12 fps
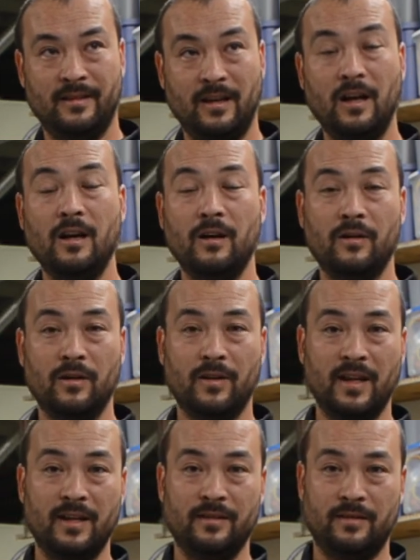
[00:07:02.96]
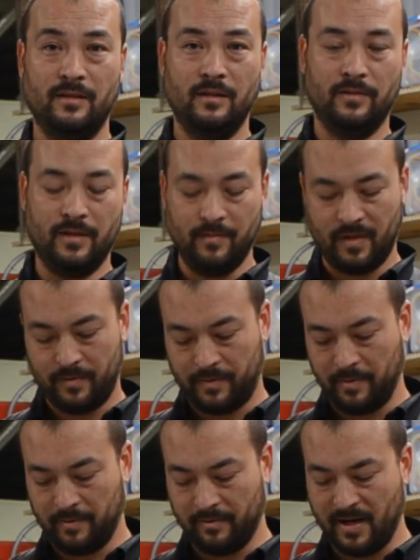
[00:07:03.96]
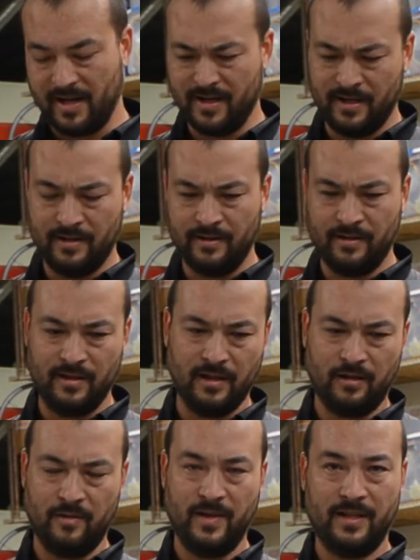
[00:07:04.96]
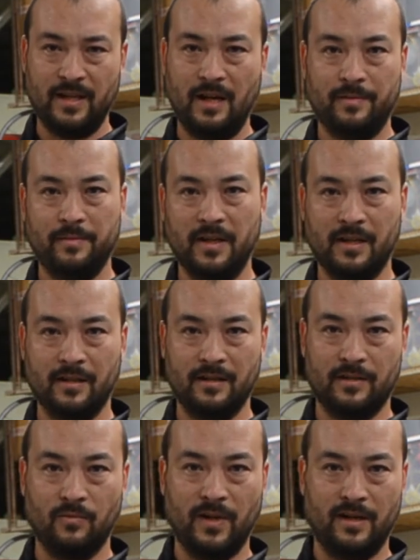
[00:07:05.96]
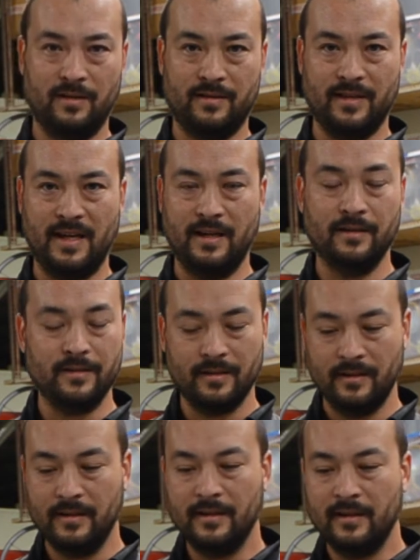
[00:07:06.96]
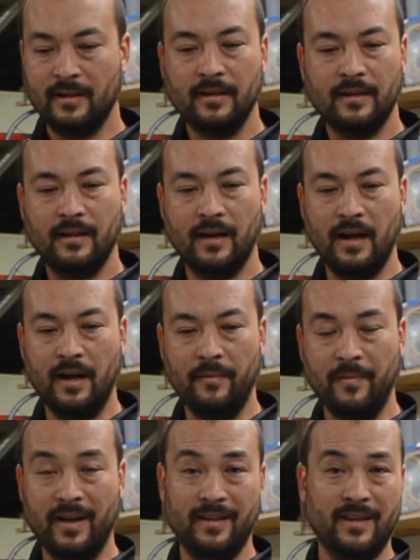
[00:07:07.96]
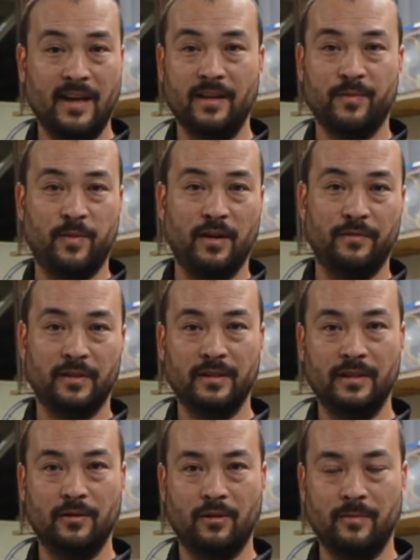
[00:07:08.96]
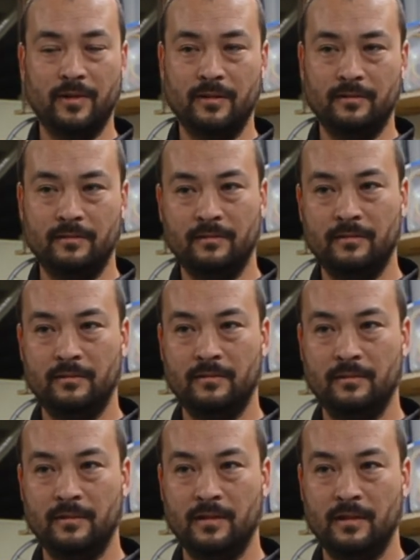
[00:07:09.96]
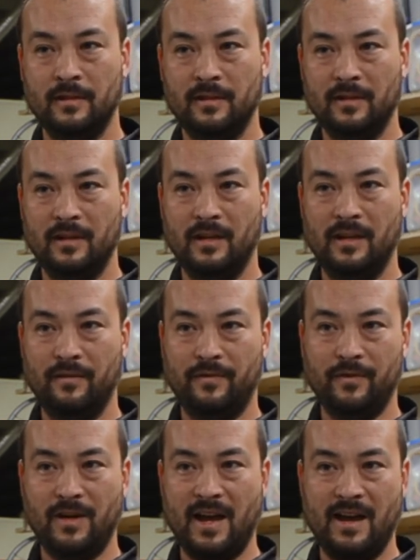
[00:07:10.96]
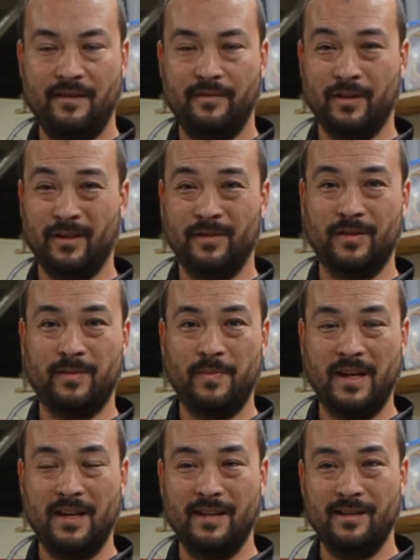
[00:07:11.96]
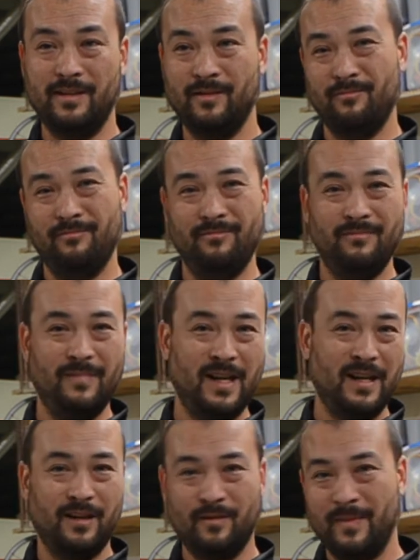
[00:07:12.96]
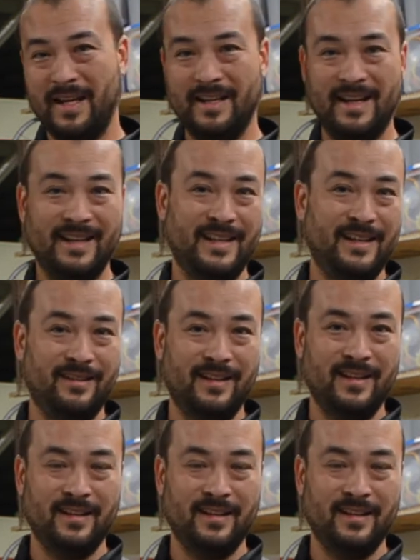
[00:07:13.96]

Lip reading: Oh, okay, so sometimes people write in and they're like, oh, my top's making this weird sound. And that is perfectly normal. If you have a good spin, you may or may not hear it.